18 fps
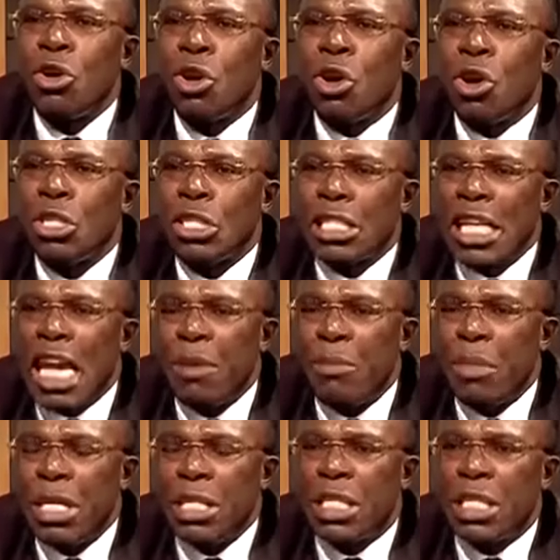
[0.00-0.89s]

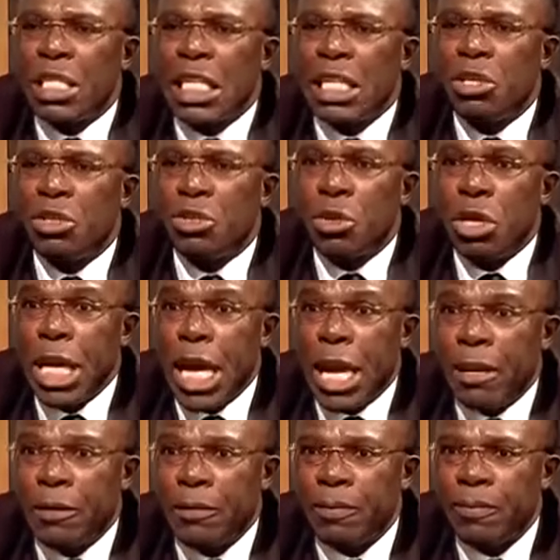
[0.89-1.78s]
consignment till
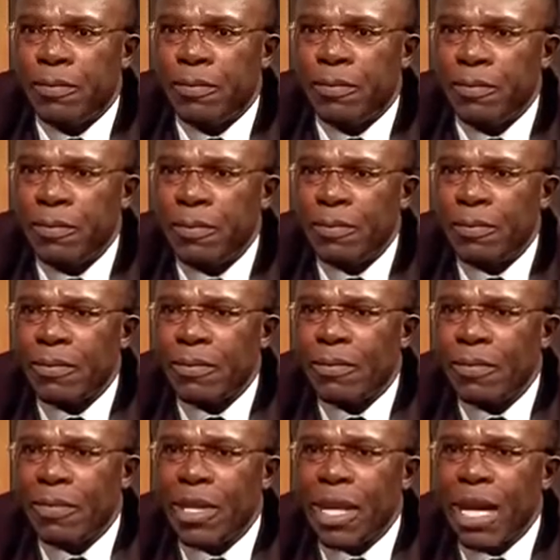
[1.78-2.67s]
today.
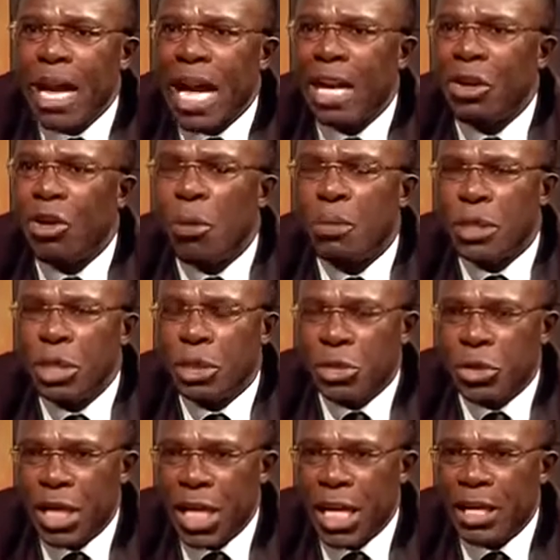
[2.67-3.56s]
And up to
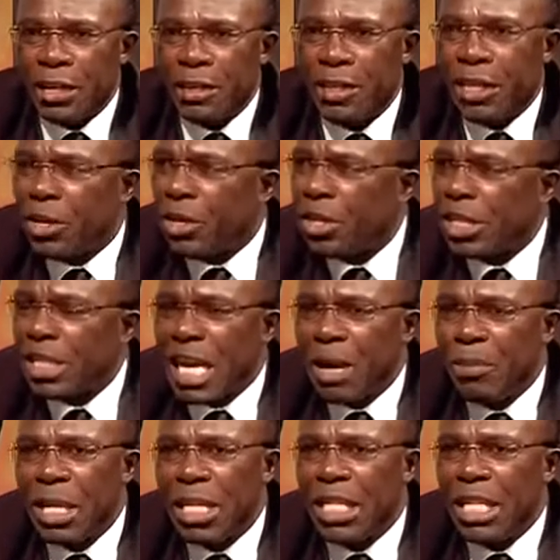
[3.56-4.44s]
today, the
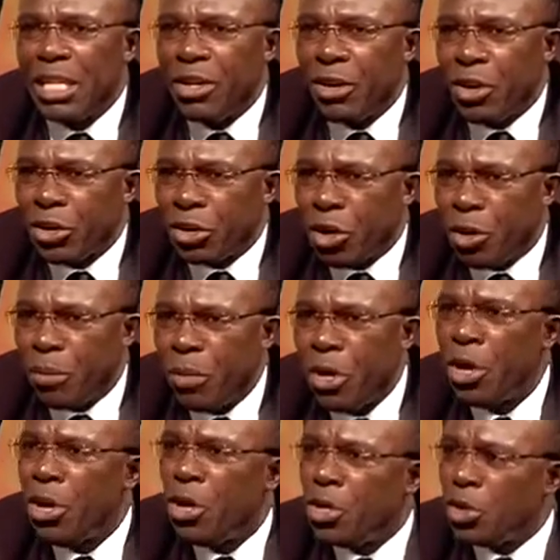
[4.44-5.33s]
consignment did not come.
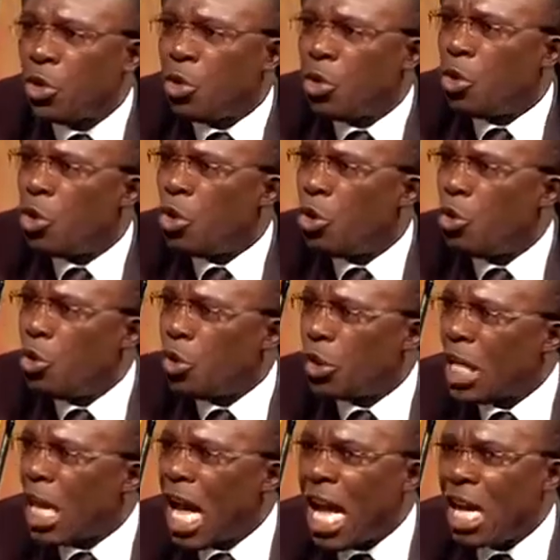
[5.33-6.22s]
So you
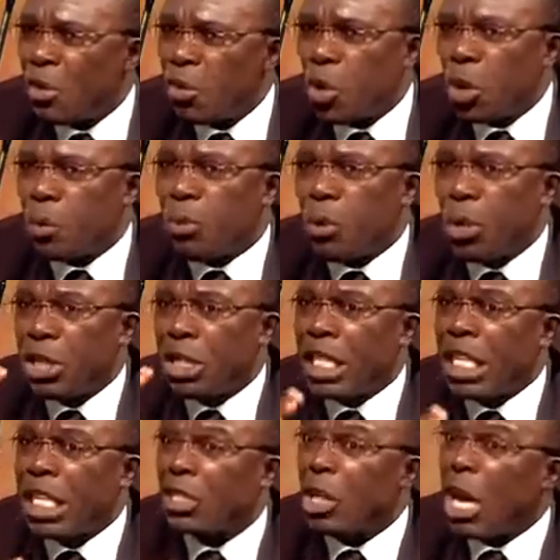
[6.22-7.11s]
say at what point?
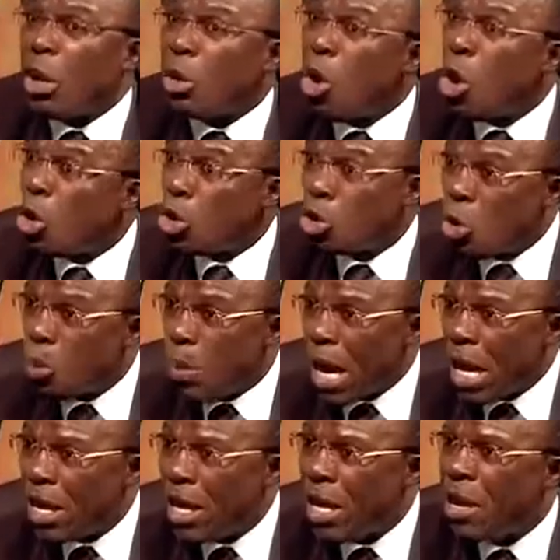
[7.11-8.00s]
It's
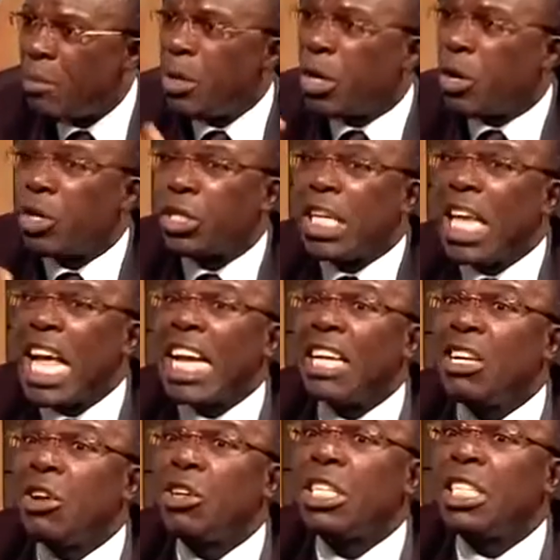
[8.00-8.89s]
October. Because he
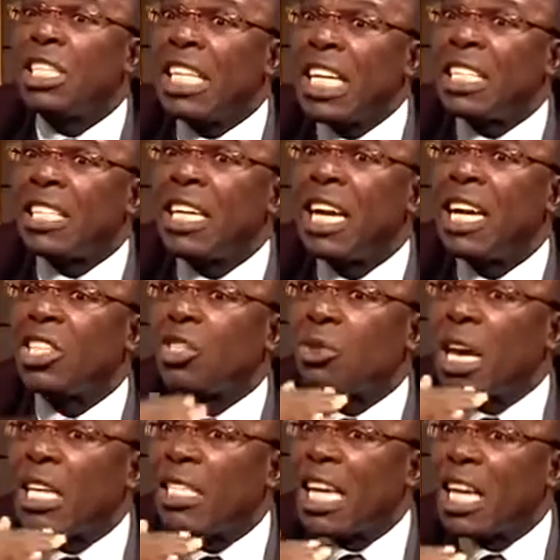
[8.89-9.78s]
had done 6
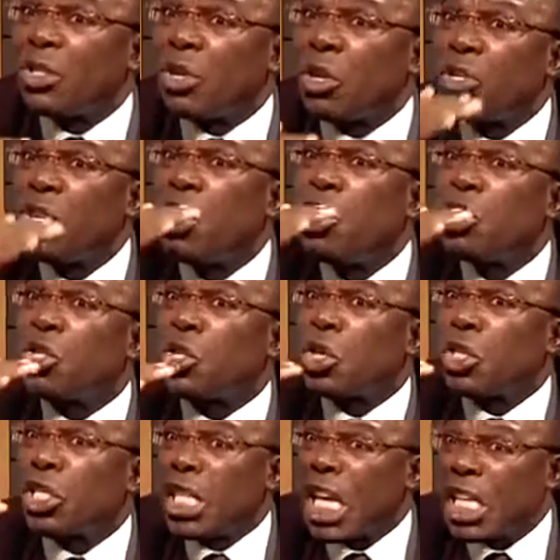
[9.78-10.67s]
transactions
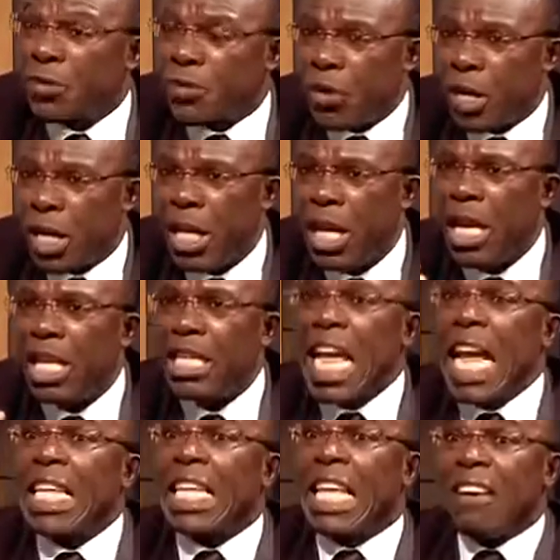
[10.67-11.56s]
successfully.
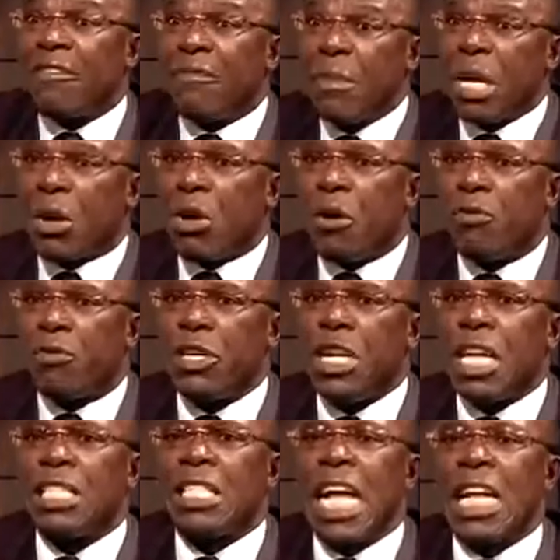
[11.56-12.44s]
That gave me
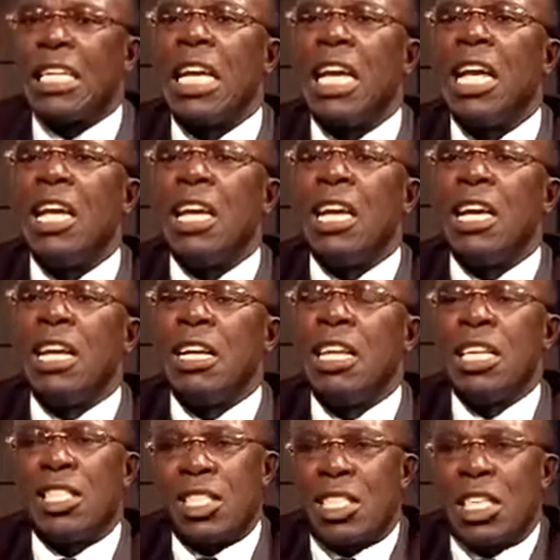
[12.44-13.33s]
confidence that
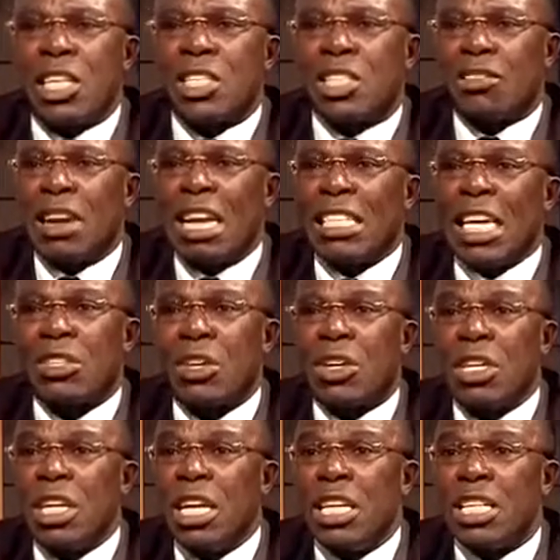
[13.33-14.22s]
this 6th
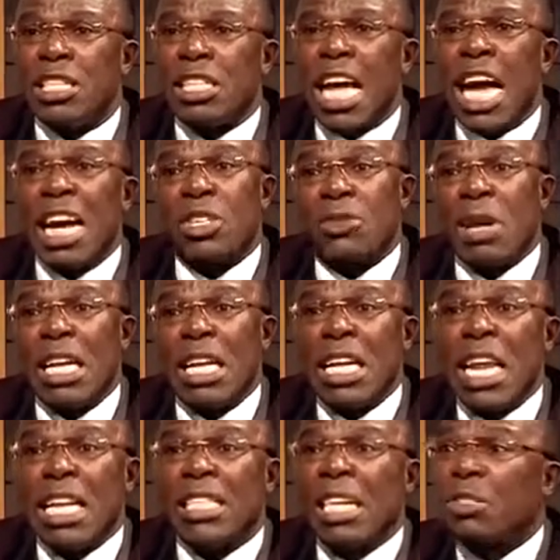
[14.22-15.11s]
transaction is actually
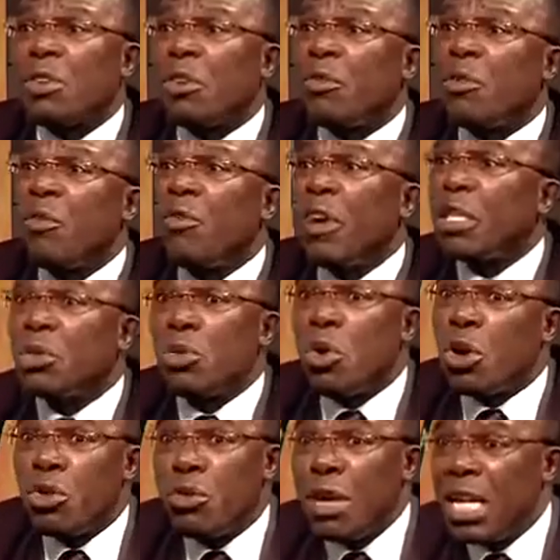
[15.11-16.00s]
in excess of over
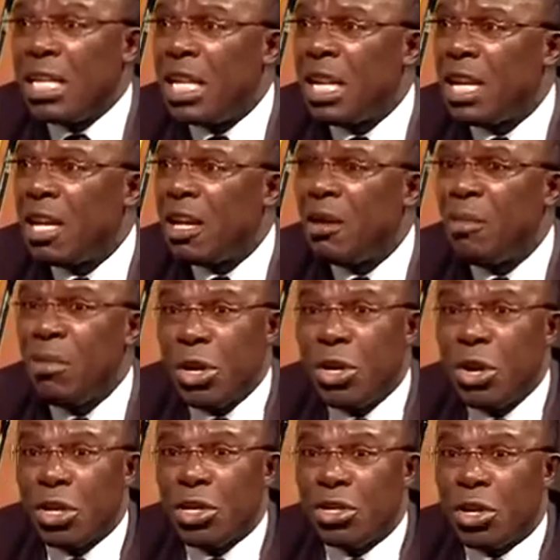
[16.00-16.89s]
$200
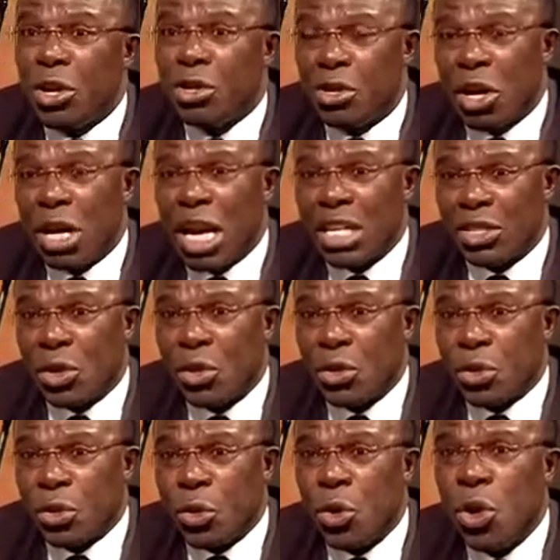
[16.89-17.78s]
million
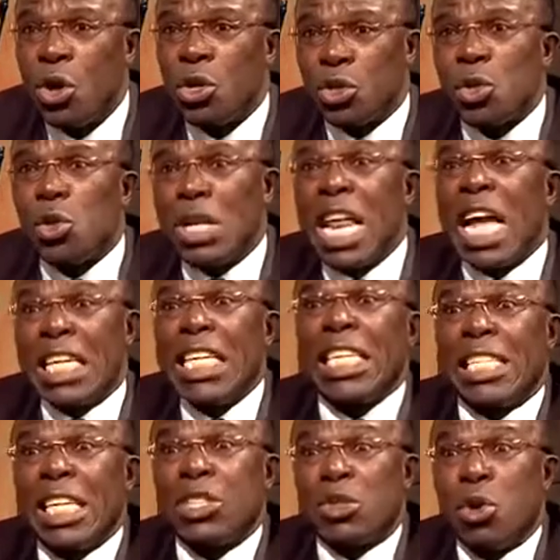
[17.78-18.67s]
also. So that
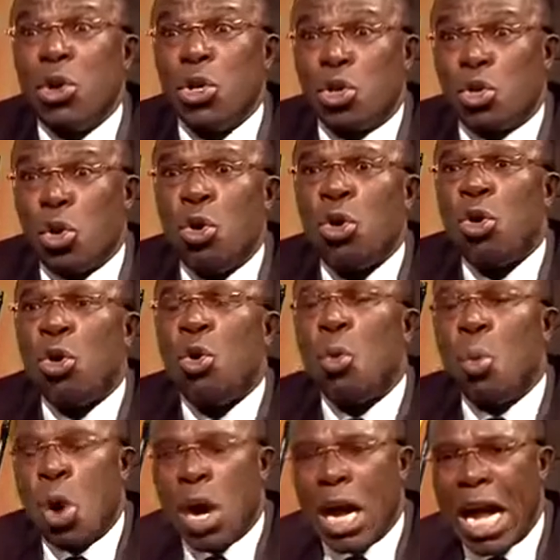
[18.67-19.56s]
this is going to
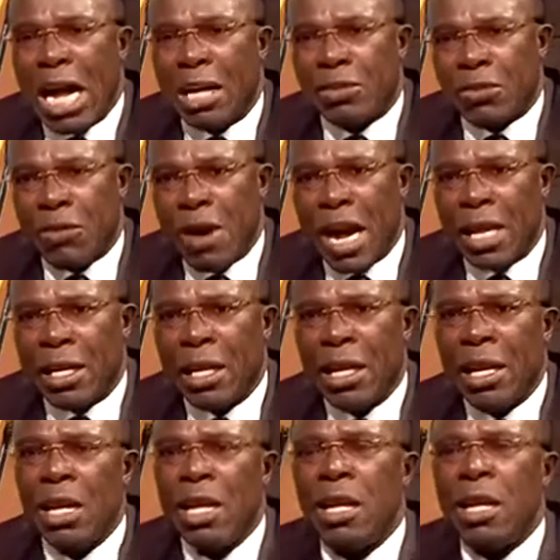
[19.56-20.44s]
work out fine.
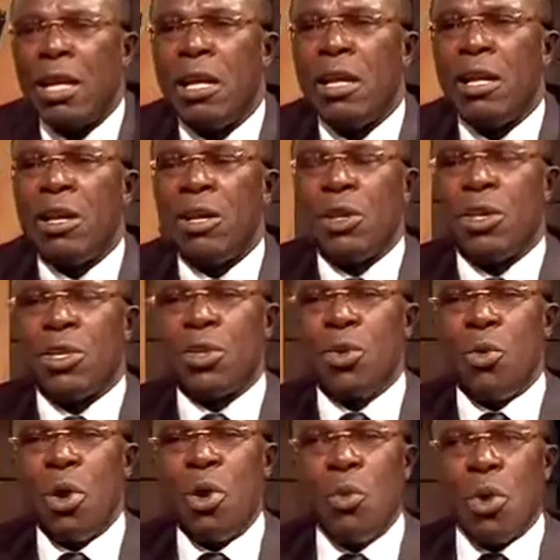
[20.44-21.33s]
So
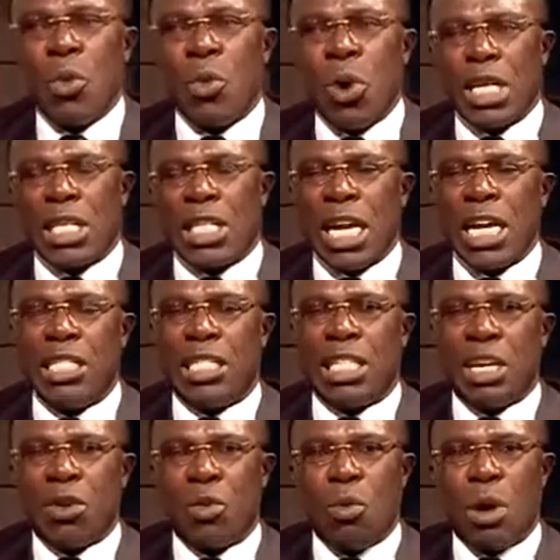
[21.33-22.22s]
when we waited
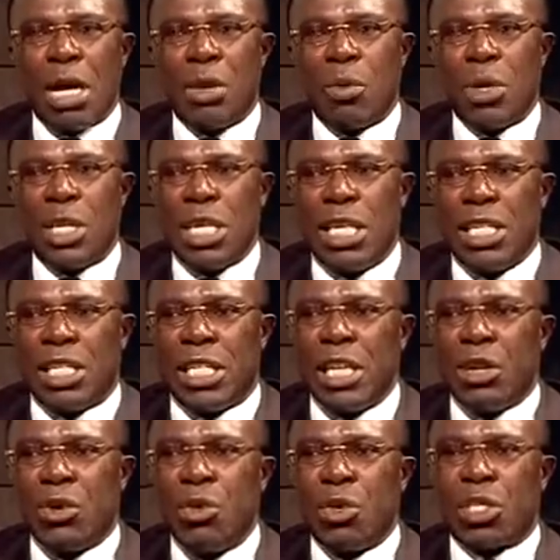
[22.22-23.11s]
January, we didn't
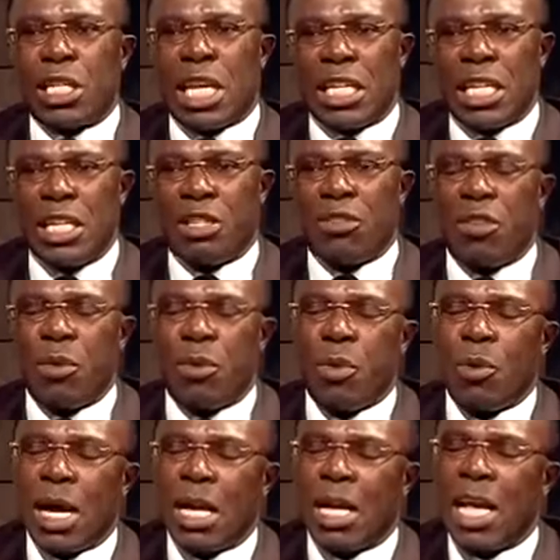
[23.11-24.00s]
see goods getting into
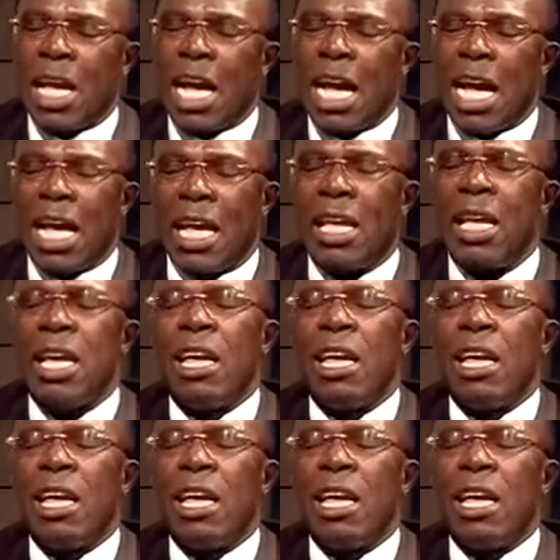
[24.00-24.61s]
February. I